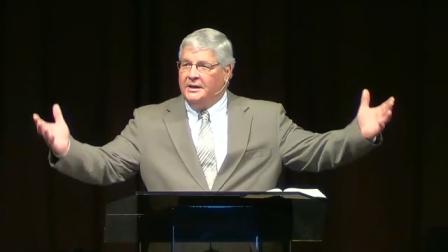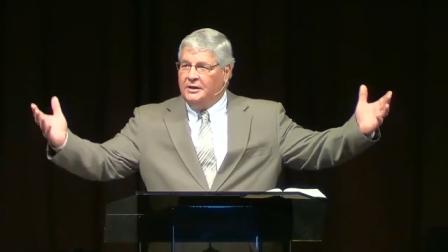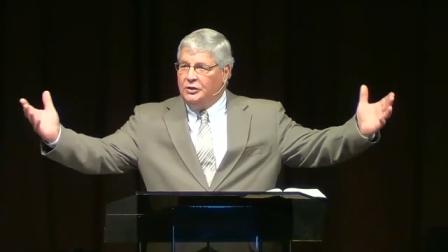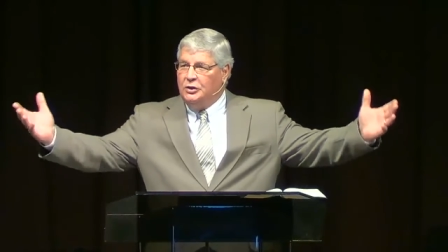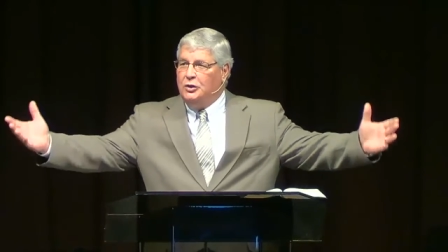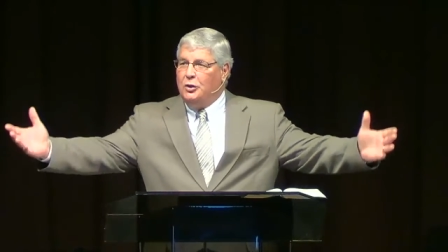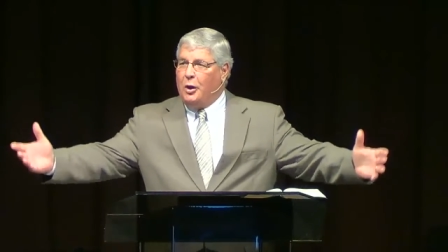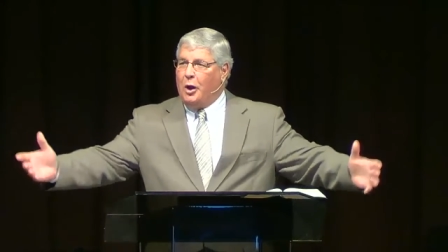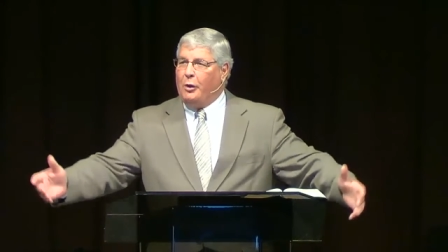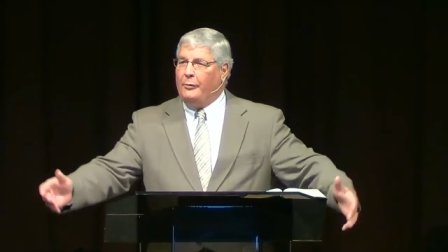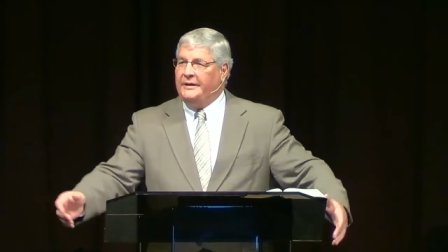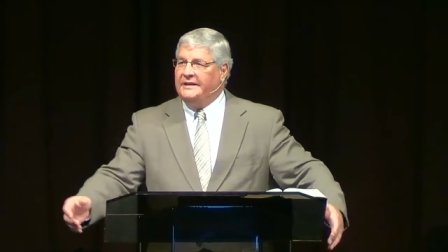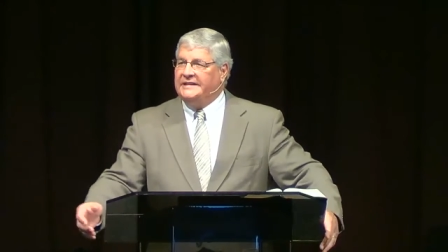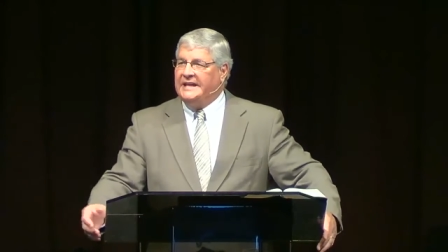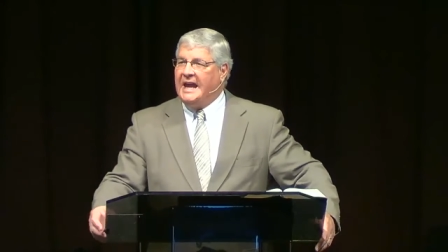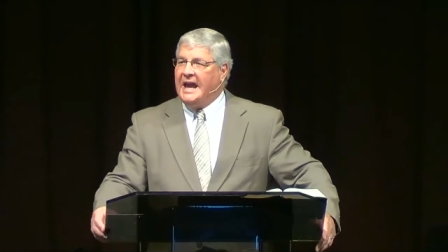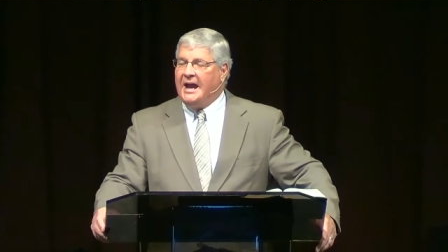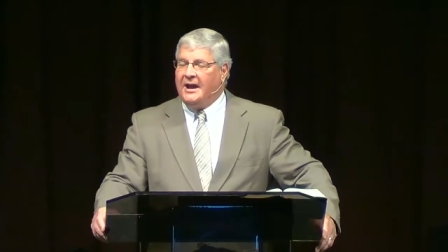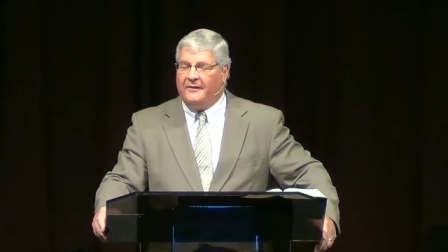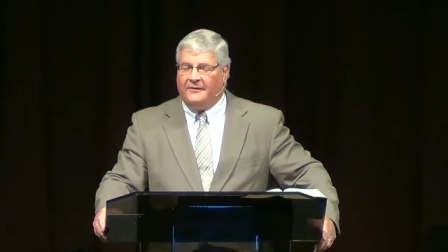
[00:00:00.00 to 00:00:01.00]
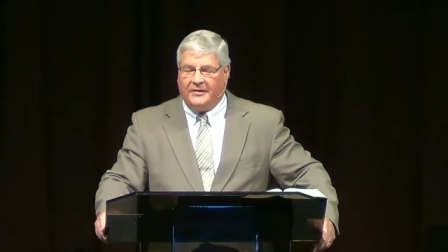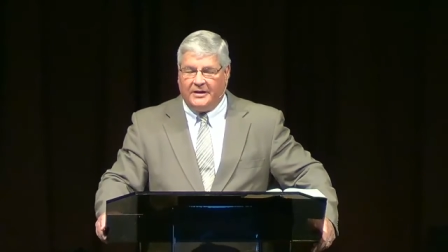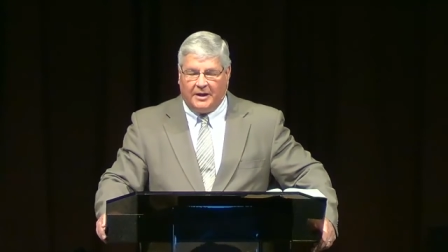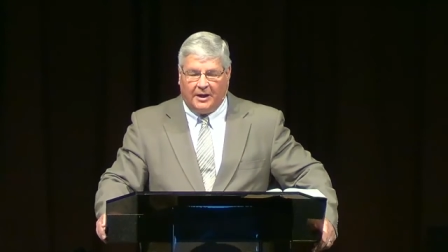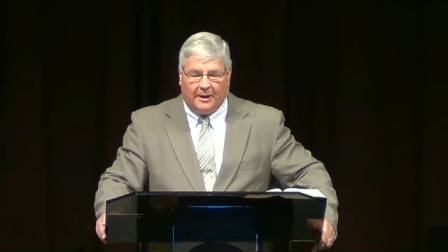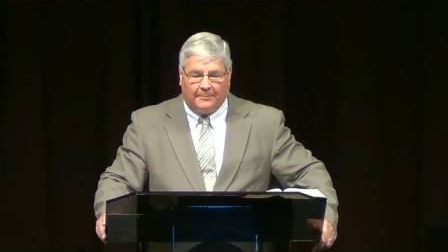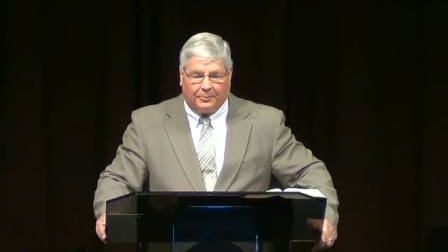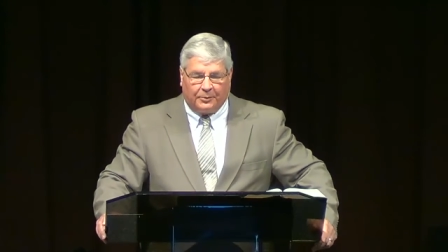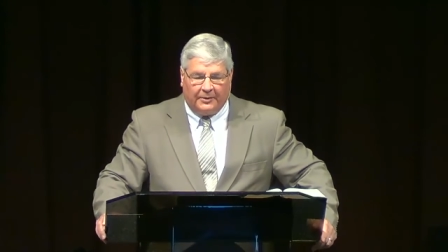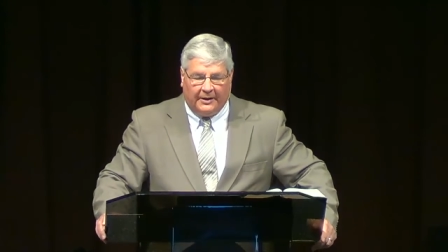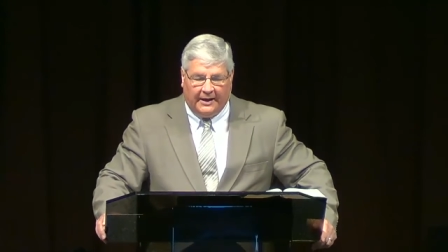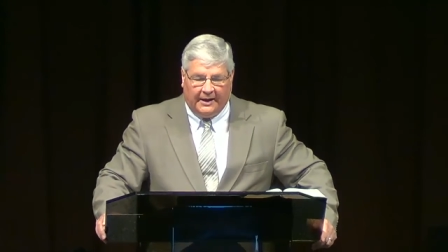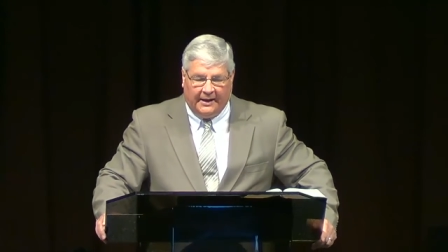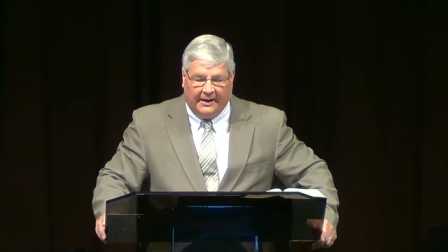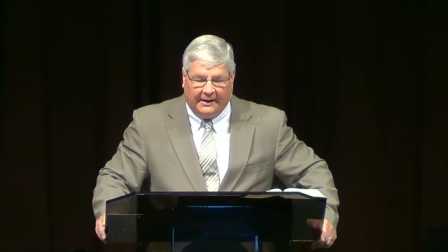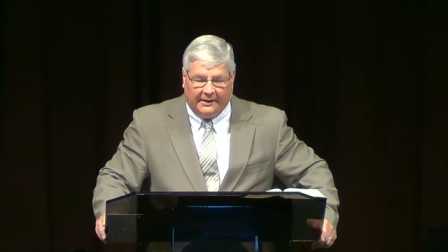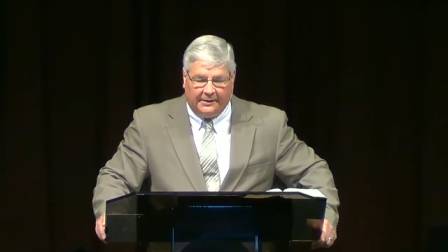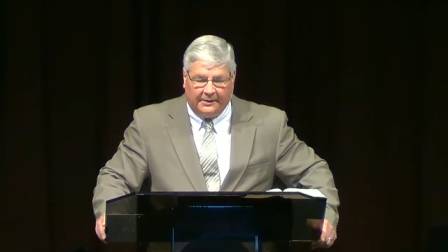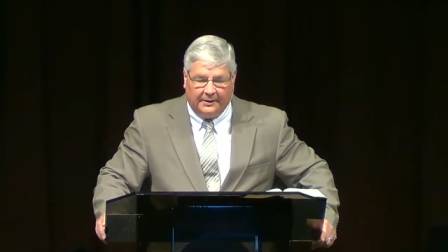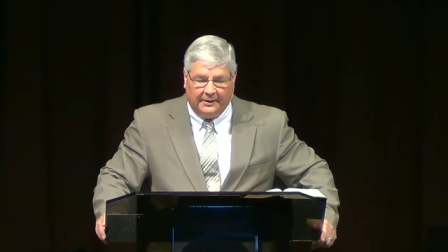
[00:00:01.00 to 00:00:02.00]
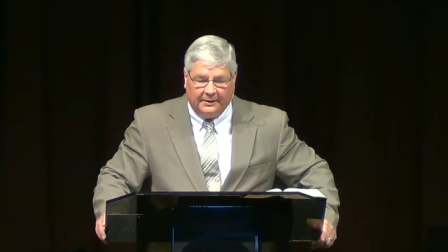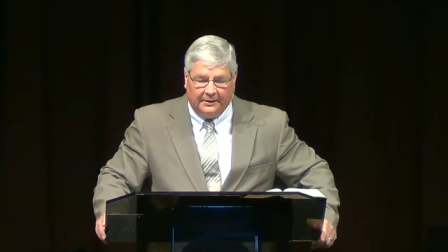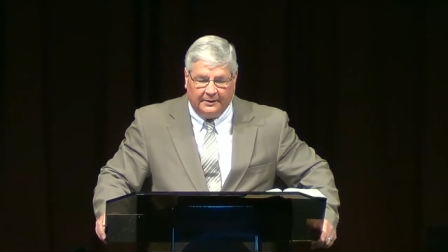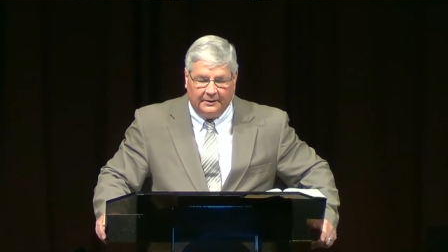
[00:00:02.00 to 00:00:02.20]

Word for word: you always have the upper hand?